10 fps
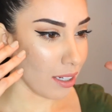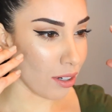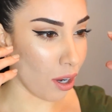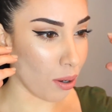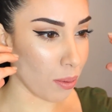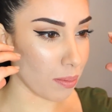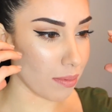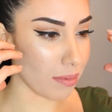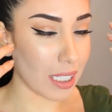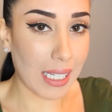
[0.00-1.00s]
you know,
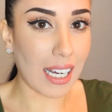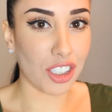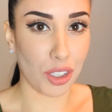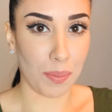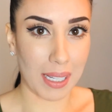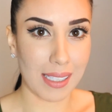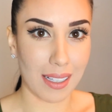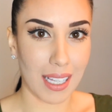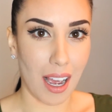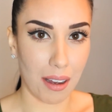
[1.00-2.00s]
the texture
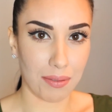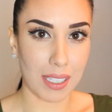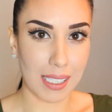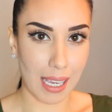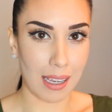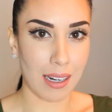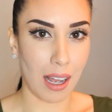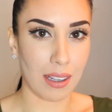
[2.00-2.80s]
basically of the skin